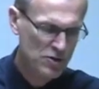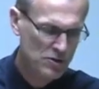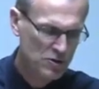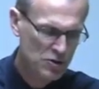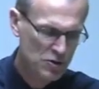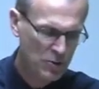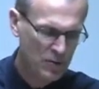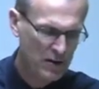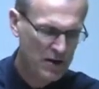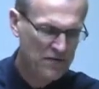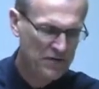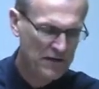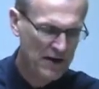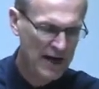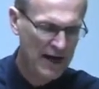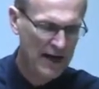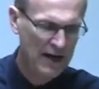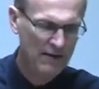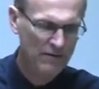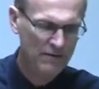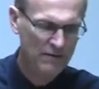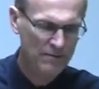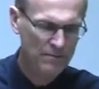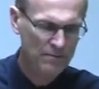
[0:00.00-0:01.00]
25.
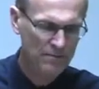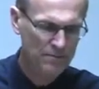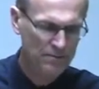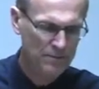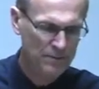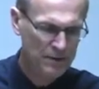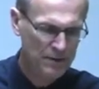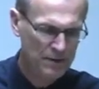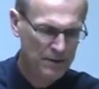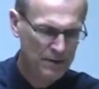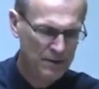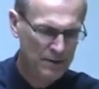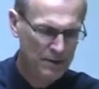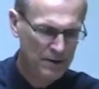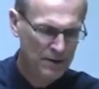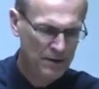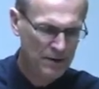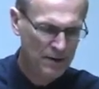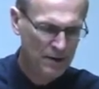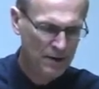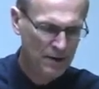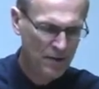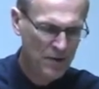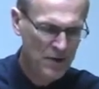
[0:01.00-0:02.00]

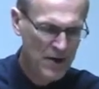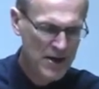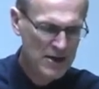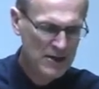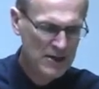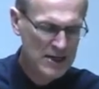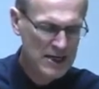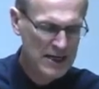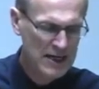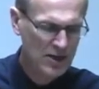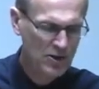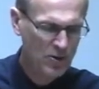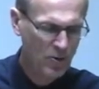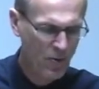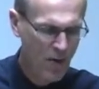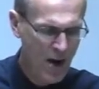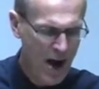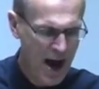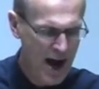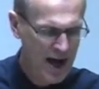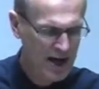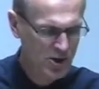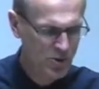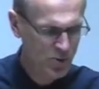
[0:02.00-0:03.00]
Then King
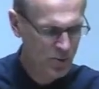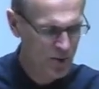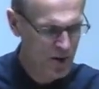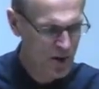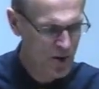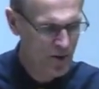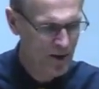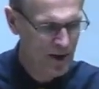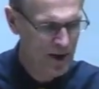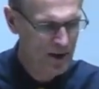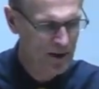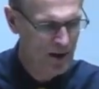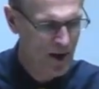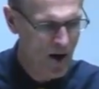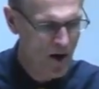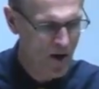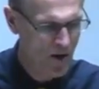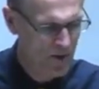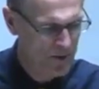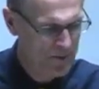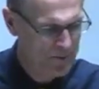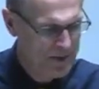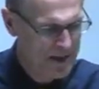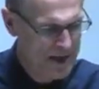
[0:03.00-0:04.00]
Darius wrote unto
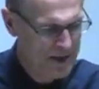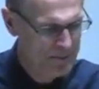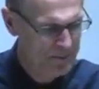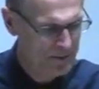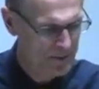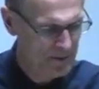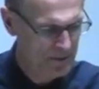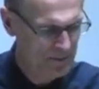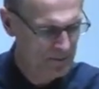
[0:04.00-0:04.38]
all the people,